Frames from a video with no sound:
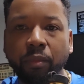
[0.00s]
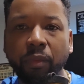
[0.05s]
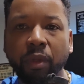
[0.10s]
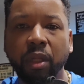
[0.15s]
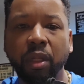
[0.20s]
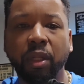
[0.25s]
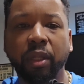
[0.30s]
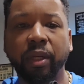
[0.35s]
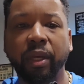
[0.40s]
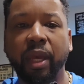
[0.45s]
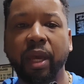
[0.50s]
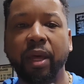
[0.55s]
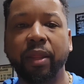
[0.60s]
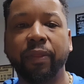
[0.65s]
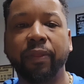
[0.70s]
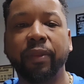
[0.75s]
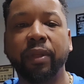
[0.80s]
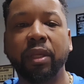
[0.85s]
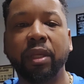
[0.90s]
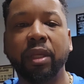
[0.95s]
look
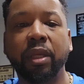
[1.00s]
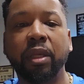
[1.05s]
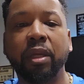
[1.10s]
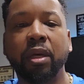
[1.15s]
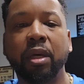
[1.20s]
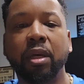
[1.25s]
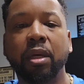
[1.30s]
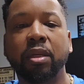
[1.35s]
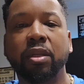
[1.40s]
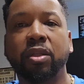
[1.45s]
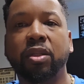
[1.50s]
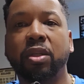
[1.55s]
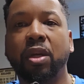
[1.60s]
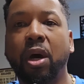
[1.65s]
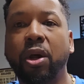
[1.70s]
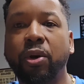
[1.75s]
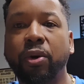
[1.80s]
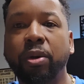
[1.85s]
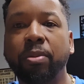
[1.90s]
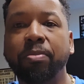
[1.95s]
at the
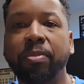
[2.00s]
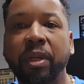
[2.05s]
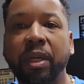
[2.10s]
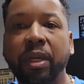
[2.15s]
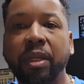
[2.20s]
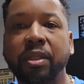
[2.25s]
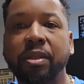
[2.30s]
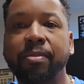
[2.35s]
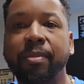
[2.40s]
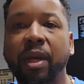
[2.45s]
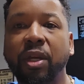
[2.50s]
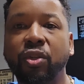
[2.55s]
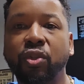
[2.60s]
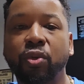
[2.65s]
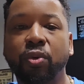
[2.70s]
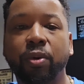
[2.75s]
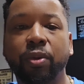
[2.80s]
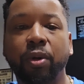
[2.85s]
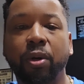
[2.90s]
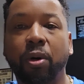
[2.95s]
soldering beads and make
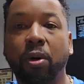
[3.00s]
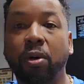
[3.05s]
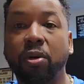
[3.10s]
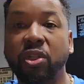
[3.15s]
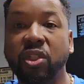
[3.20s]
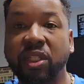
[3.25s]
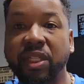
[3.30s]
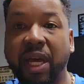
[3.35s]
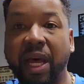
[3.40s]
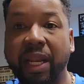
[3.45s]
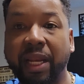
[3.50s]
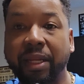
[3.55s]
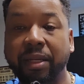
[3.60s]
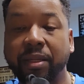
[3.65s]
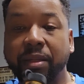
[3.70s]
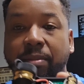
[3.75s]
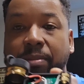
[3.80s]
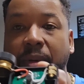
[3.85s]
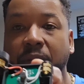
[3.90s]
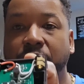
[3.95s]
sure they're all solid.
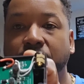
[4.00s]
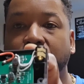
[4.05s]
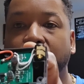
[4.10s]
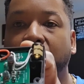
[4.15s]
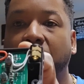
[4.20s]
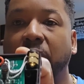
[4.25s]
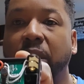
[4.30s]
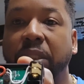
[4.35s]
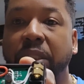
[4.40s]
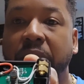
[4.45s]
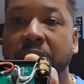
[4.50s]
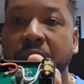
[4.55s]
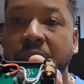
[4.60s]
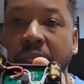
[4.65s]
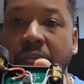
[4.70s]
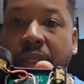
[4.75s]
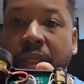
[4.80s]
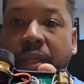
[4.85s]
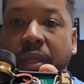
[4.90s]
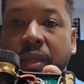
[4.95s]
Make sure they look
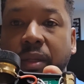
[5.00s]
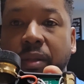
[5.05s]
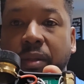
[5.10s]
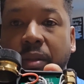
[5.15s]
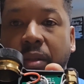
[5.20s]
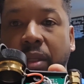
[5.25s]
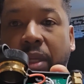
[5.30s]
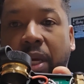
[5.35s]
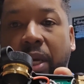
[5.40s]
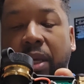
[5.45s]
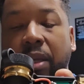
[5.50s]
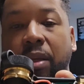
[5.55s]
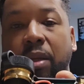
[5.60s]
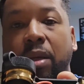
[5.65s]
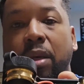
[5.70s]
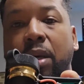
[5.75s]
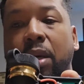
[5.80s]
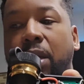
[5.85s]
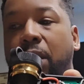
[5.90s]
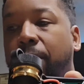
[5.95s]
good, okay?
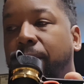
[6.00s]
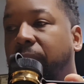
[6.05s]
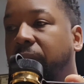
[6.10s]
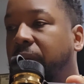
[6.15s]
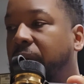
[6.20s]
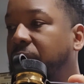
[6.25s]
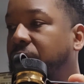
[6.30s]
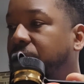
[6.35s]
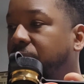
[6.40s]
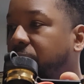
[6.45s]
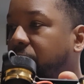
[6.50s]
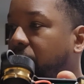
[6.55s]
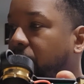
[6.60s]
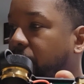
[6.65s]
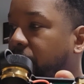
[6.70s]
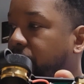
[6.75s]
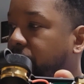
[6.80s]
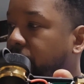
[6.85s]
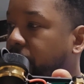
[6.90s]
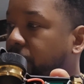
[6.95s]
Because what you're going to
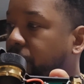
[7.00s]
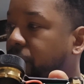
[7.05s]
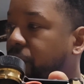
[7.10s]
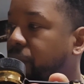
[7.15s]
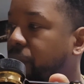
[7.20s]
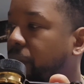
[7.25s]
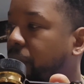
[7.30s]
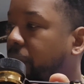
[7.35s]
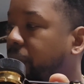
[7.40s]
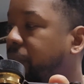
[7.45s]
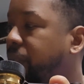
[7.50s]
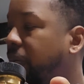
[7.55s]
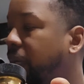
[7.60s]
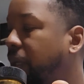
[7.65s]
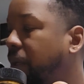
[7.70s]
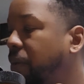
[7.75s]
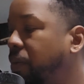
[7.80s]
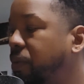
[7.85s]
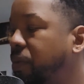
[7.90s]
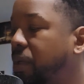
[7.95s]
do is you're going to take
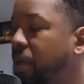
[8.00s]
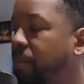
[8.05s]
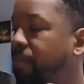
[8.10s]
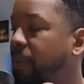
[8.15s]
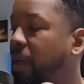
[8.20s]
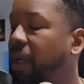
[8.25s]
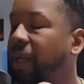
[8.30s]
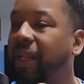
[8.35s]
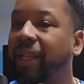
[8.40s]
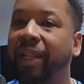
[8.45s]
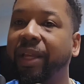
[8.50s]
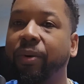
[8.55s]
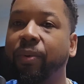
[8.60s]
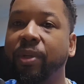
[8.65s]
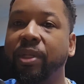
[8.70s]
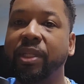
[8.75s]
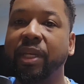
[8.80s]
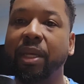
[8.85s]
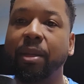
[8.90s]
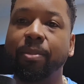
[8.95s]
you some liquid
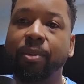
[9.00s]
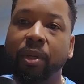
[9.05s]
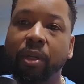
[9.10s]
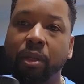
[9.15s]
tape.